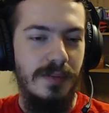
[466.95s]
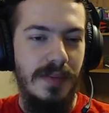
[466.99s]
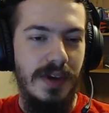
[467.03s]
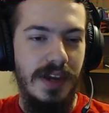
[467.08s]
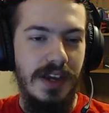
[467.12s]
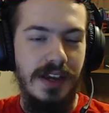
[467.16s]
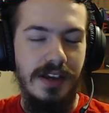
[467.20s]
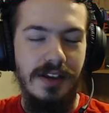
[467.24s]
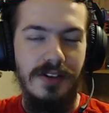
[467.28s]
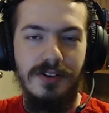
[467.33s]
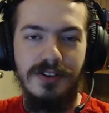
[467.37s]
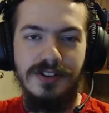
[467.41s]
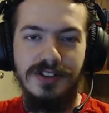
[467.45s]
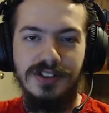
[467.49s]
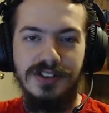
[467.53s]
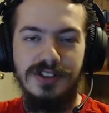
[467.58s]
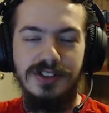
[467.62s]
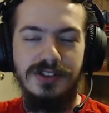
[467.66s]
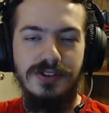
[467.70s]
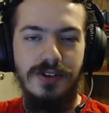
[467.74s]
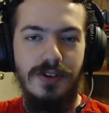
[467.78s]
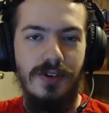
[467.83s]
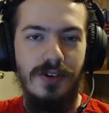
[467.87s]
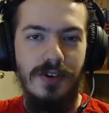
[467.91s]
main
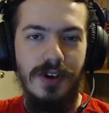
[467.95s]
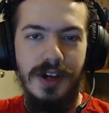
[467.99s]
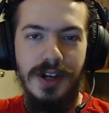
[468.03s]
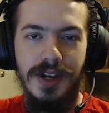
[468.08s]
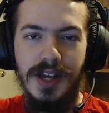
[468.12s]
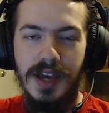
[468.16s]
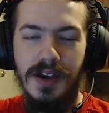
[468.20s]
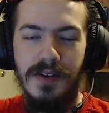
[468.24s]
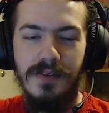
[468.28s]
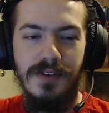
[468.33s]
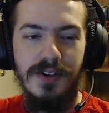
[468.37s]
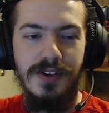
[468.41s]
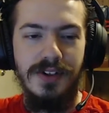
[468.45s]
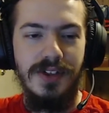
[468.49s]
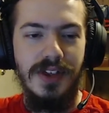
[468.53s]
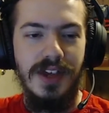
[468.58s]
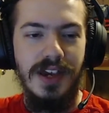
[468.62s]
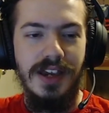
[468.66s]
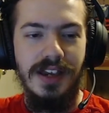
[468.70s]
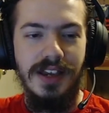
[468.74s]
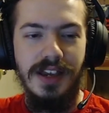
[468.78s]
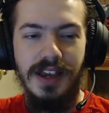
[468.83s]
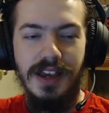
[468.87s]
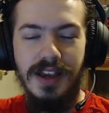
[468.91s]
story and
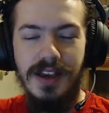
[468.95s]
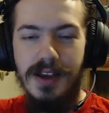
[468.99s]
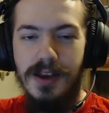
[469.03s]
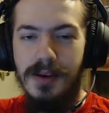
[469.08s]
everything